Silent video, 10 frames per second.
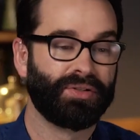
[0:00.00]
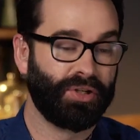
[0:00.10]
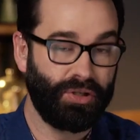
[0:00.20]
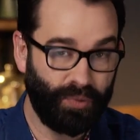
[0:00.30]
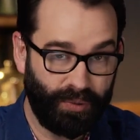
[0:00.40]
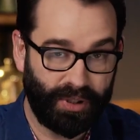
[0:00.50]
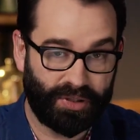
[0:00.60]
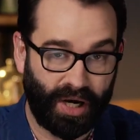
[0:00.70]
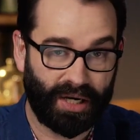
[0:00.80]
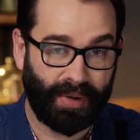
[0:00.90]
So we, we
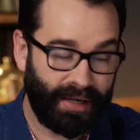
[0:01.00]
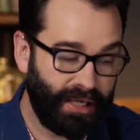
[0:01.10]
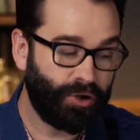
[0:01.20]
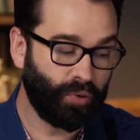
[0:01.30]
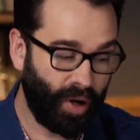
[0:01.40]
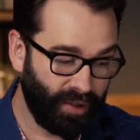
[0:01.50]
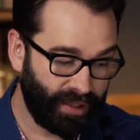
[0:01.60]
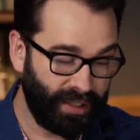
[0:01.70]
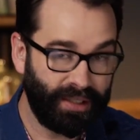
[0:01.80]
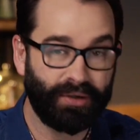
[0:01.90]
could talk about
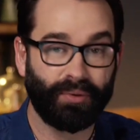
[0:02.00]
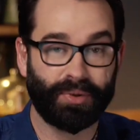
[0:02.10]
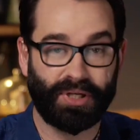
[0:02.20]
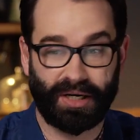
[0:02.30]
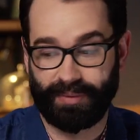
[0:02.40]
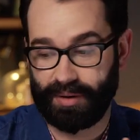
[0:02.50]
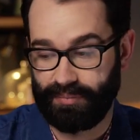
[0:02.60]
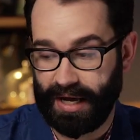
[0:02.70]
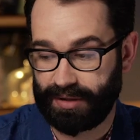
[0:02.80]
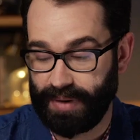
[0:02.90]
equality when we're talking about
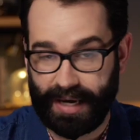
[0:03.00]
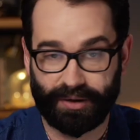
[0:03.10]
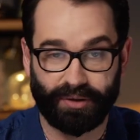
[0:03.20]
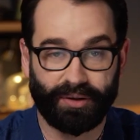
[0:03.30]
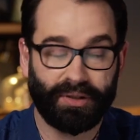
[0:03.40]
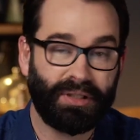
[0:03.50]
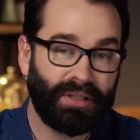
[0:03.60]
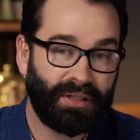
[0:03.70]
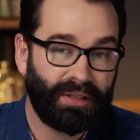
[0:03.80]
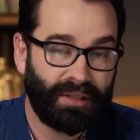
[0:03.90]
mathematical,
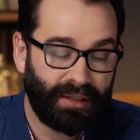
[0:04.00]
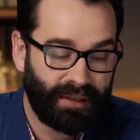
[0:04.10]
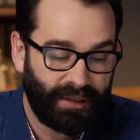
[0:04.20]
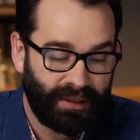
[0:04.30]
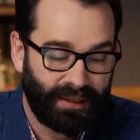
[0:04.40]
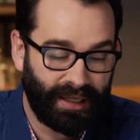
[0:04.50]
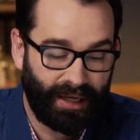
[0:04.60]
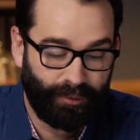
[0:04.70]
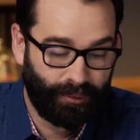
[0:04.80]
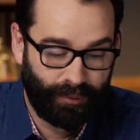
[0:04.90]

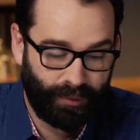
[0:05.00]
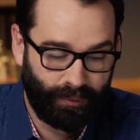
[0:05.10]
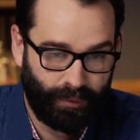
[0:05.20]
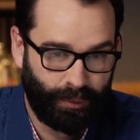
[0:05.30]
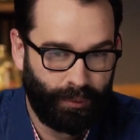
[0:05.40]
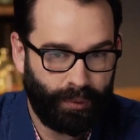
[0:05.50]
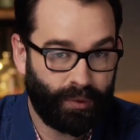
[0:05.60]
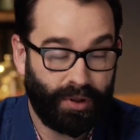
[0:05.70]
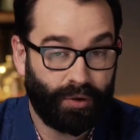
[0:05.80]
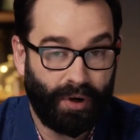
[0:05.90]
uh, when, when, when
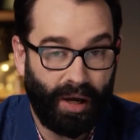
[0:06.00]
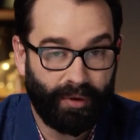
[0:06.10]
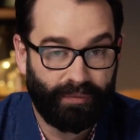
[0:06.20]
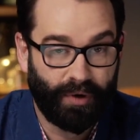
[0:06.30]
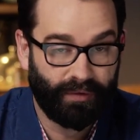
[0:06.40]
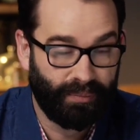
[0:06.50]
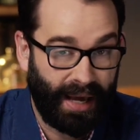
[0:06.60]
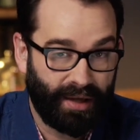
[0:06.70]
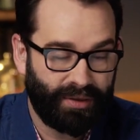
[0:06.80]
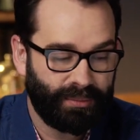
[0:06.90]
we're in the realm of, of
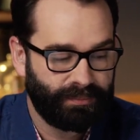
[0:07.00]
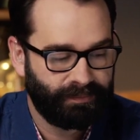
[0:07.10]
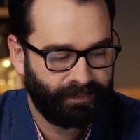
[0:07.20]
math.